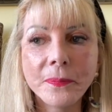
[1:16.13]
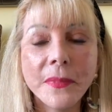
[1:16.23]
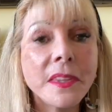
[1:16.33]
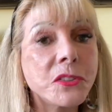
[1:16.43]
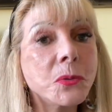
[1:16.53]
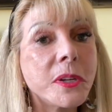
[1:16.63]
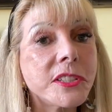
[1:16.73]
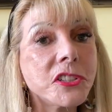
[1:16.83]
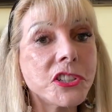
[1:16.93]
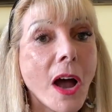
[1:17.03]
This was
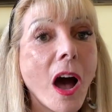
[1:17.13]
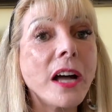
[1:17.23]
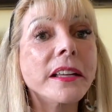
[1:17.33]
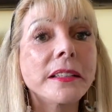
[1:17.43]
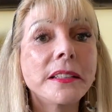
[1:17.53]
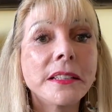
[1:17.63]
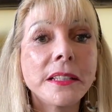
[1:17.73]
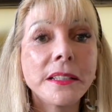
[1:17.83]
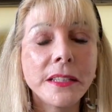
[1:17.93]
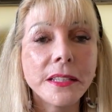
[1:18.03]
a shock.
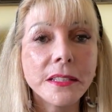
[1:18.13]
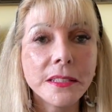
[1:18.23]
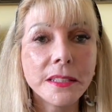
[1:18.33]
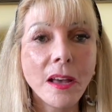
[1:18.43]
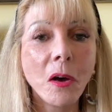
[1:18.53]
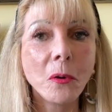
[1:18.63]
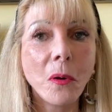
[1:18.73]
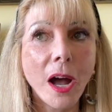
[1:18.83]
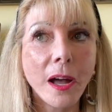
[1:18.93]
So